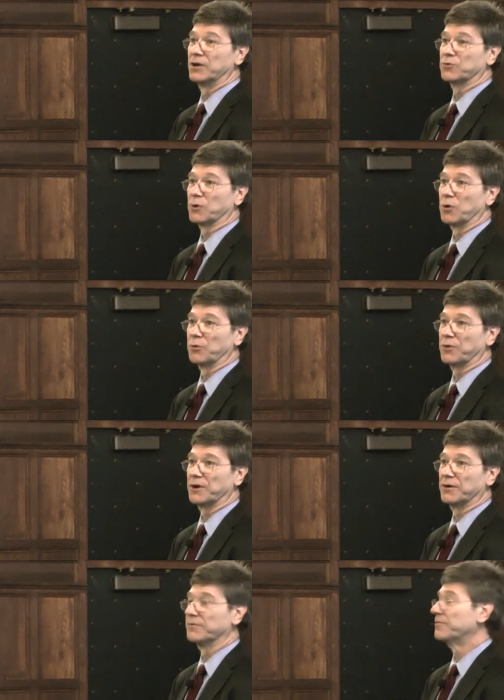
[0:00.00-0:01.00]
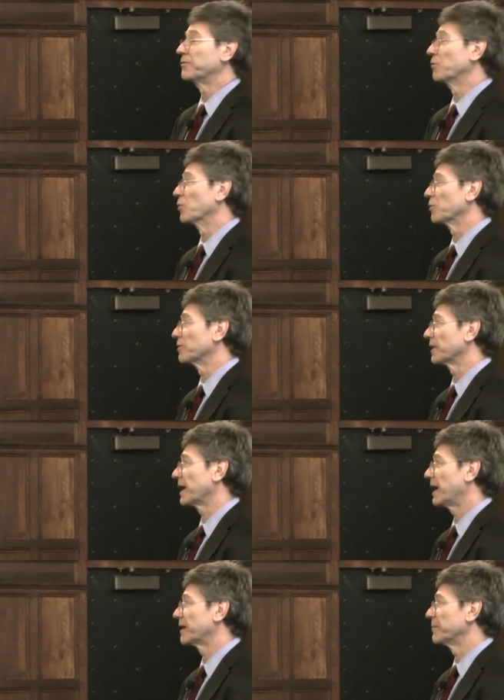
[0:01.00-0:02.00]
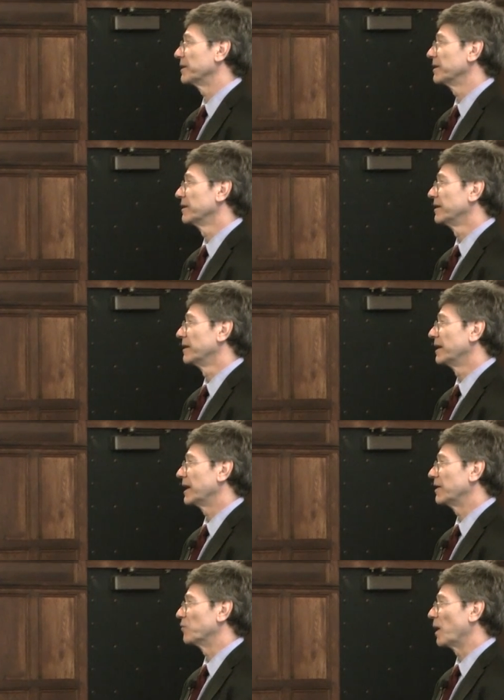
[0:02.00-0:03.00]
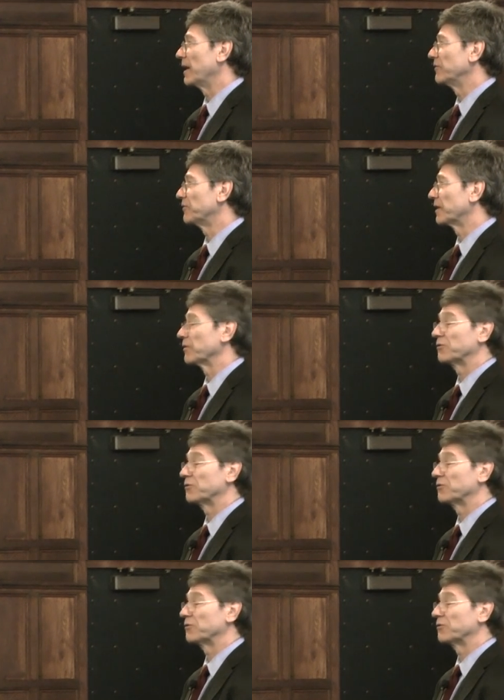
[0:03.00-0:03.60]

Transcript: growth of the world economy in ways that are